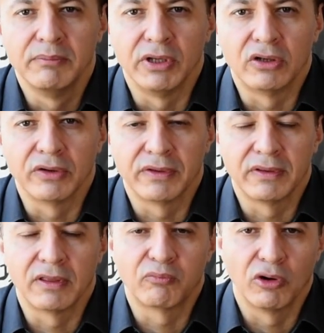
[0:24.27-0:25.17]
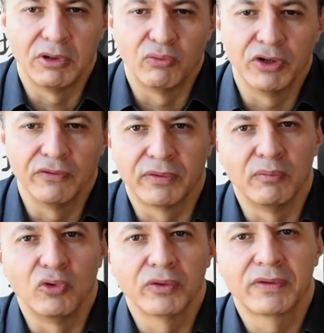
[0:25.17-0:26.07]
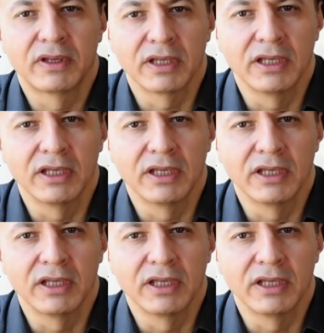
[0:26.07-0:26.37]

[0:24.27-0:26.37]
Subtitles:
because this is probably one of the most